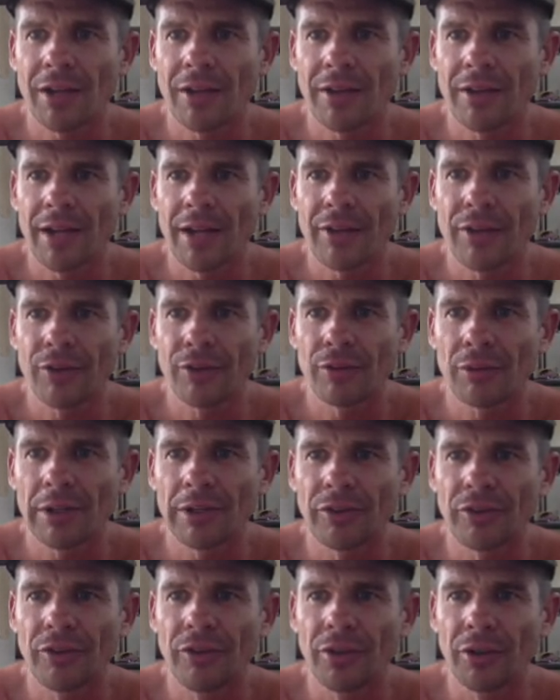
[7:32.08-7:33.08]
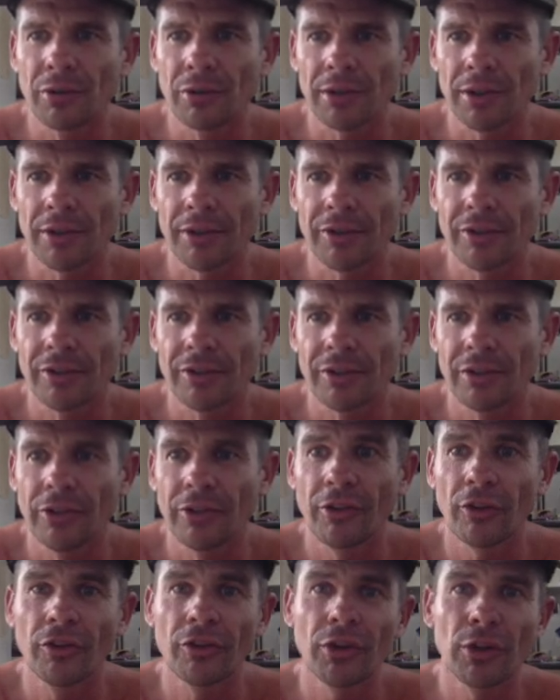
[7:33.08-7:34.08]
other. Nothing's really serious.
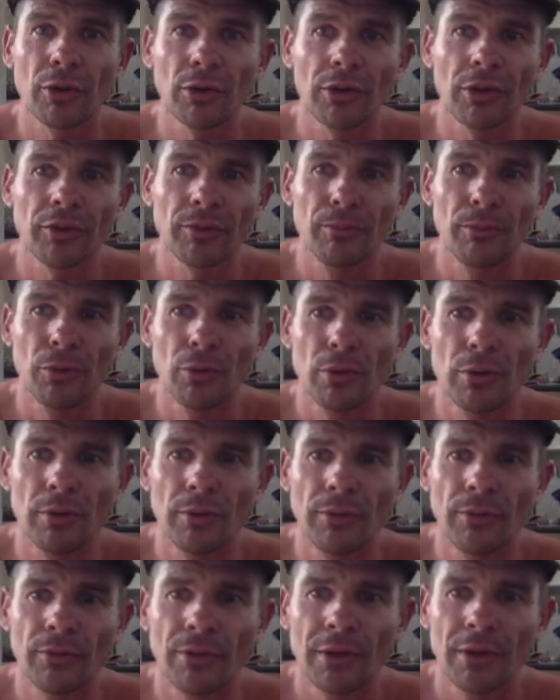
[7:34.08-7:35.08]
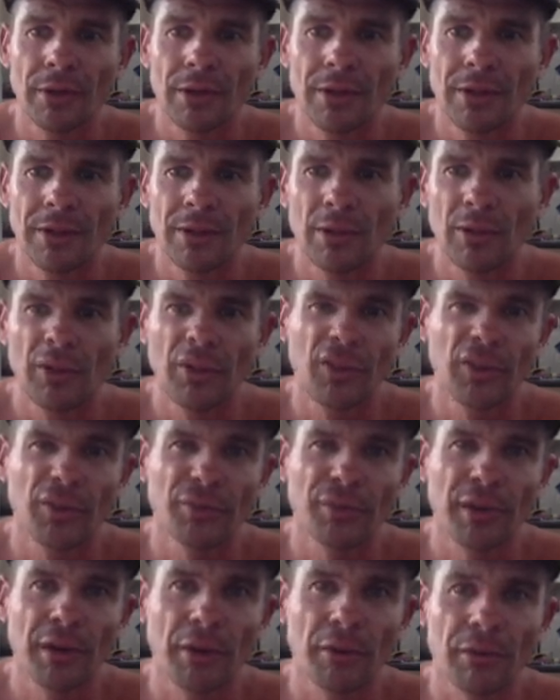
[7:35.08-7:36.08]
This is a serious move. Well, this is the
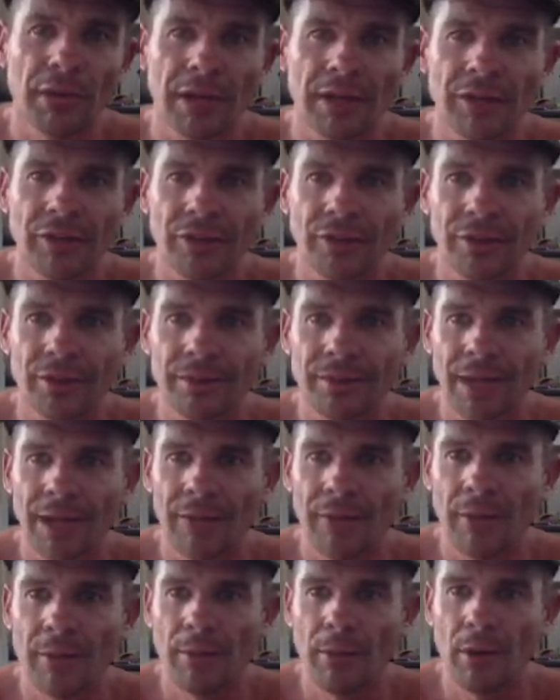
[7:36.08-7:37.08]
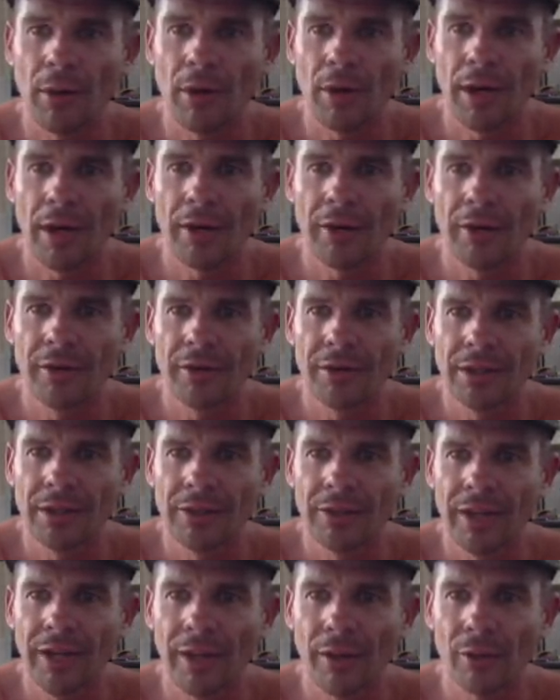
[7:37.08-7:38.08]
front of the race. So everyone behind
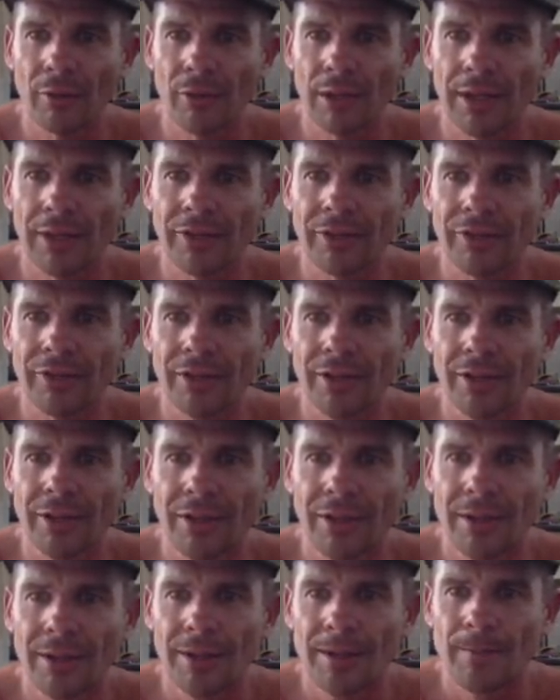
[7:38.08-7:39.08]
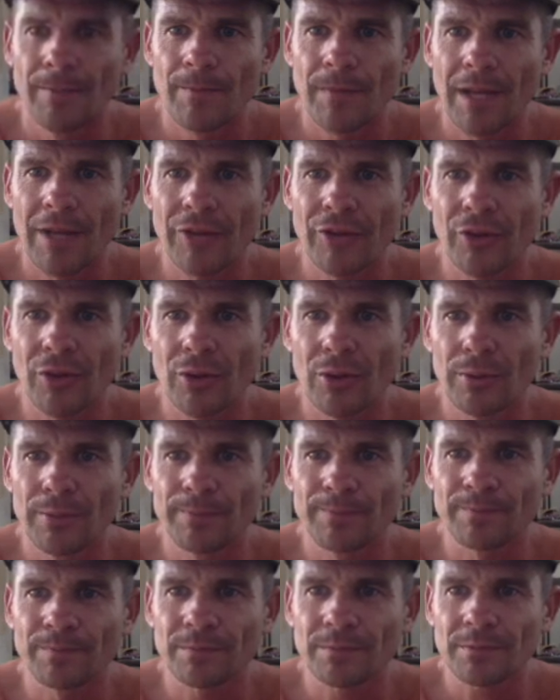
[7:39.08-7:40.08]
is out of the race. And so
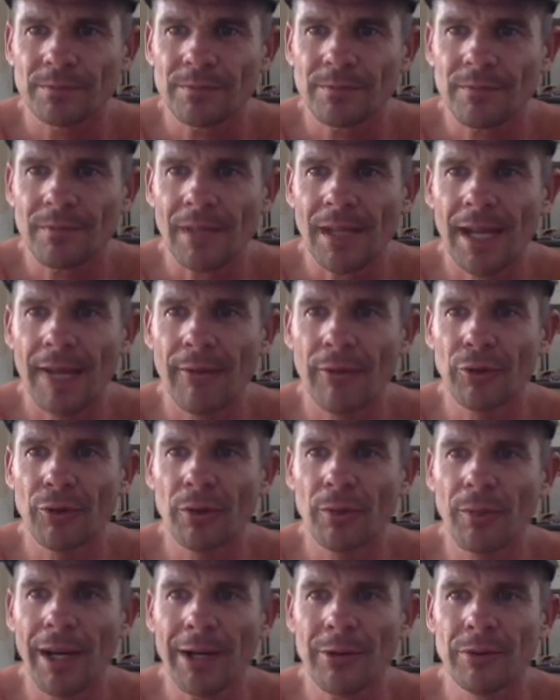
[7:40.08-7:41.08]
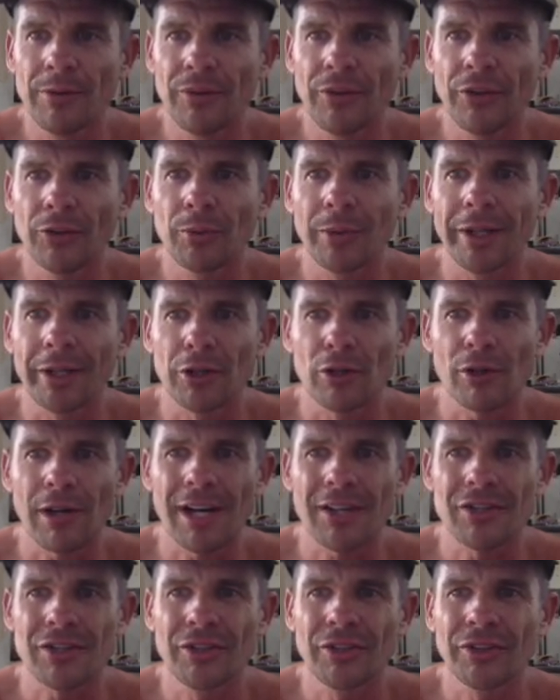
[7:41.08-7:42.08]
everyone's looking backwards. This is where
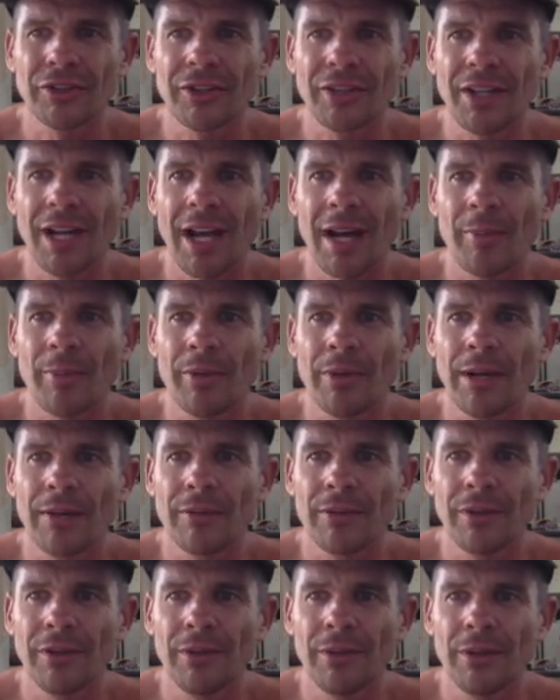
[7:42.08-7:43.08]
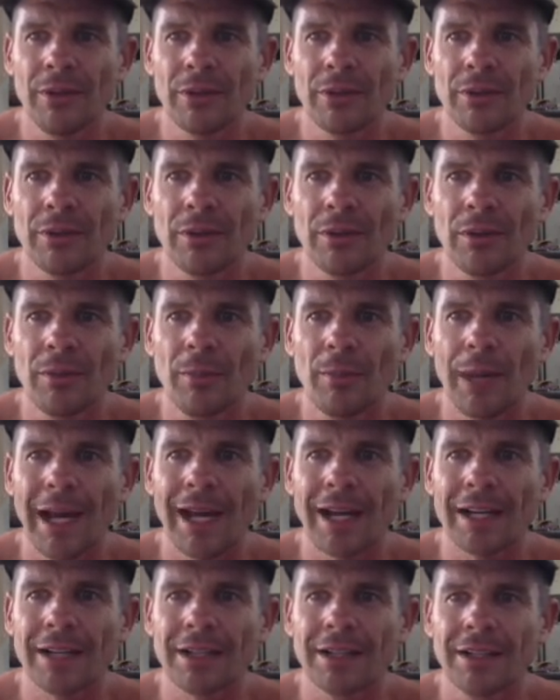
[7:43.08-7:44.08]
crashes can happen. Looking
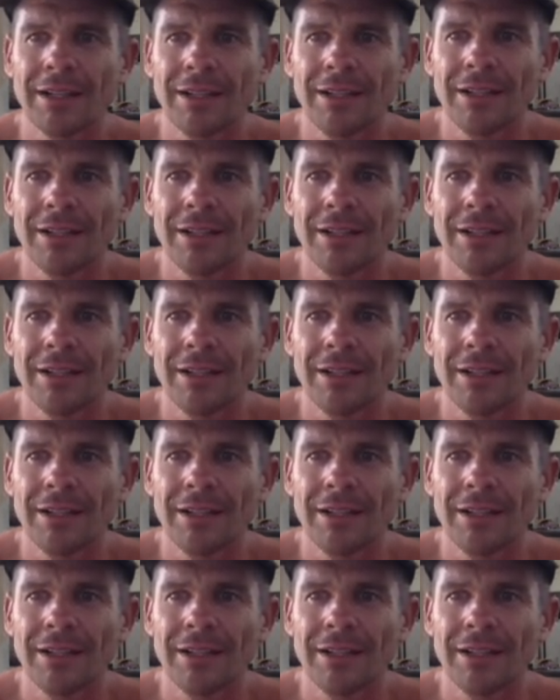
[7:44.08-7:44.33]
back.